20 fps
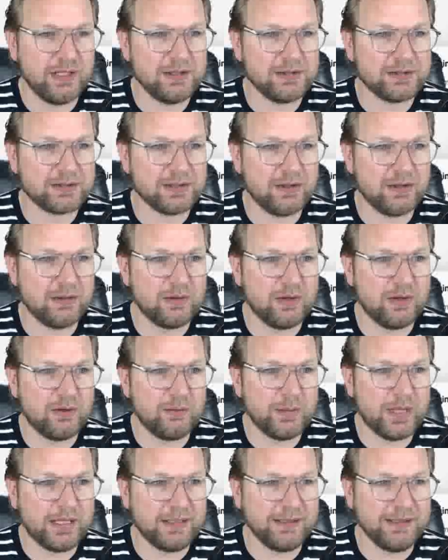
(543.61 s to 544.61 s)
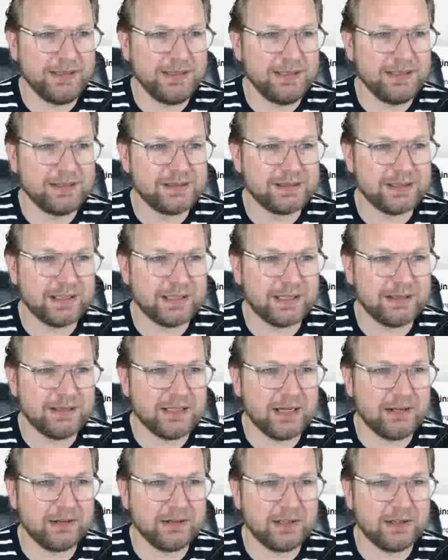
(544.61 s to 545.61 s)
Also on my leads that I
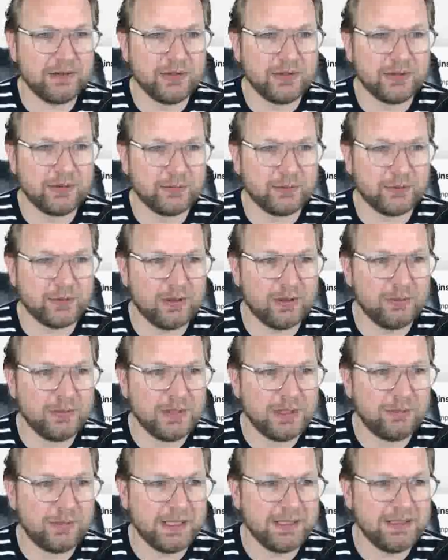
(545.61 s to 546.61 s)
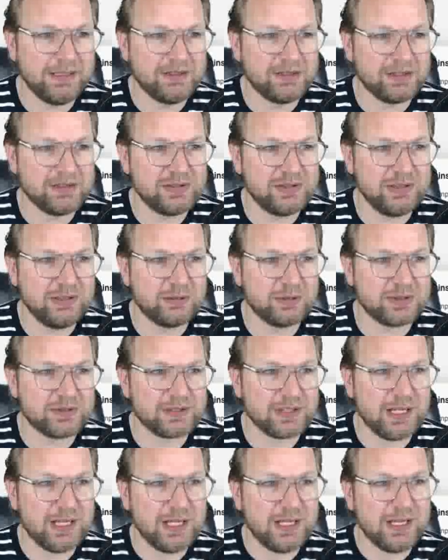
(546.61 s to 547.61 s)
downloaded from my lead gen
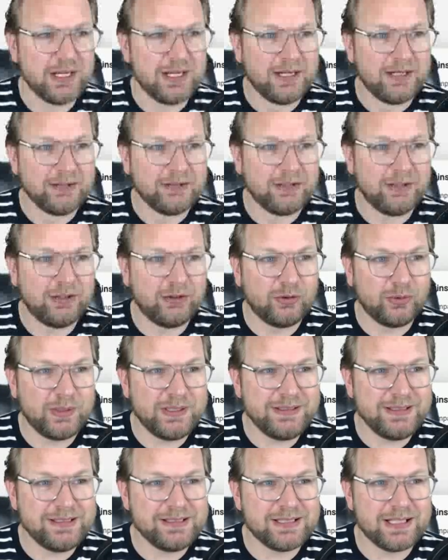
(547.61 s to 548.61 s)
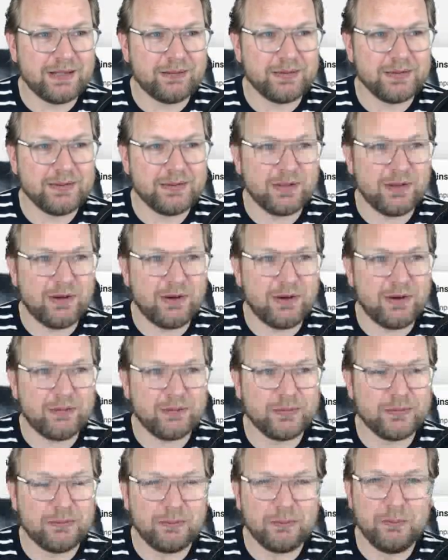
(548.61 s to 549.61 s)
secrets. The 27th
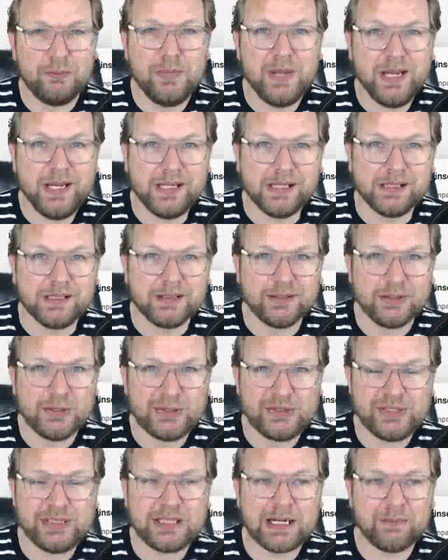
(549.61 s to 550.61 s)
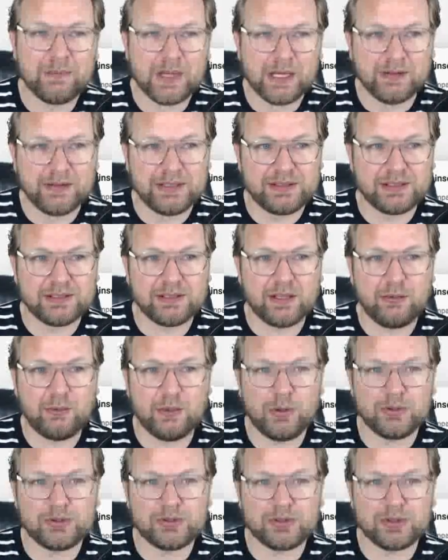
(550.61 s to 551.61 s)
of May. Do you see that? This is
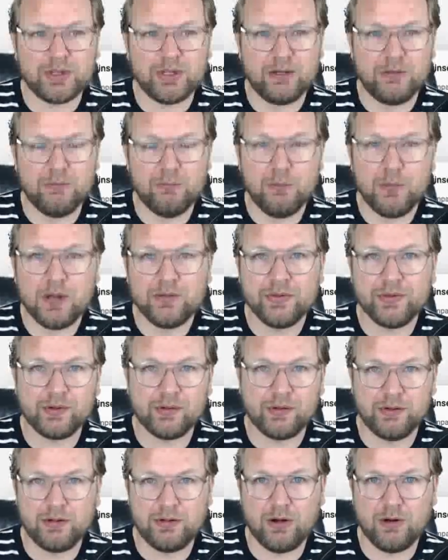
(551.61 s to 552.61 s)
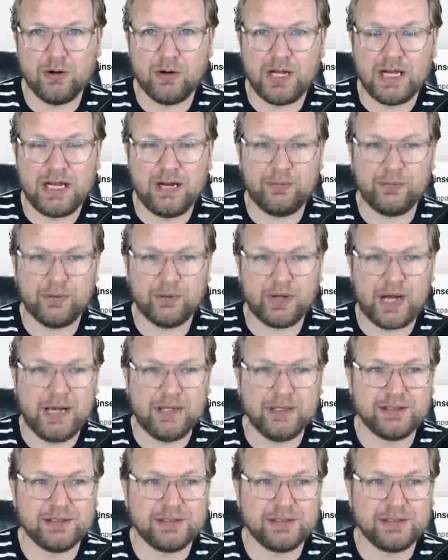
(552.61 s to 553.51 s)
almost a month ago after I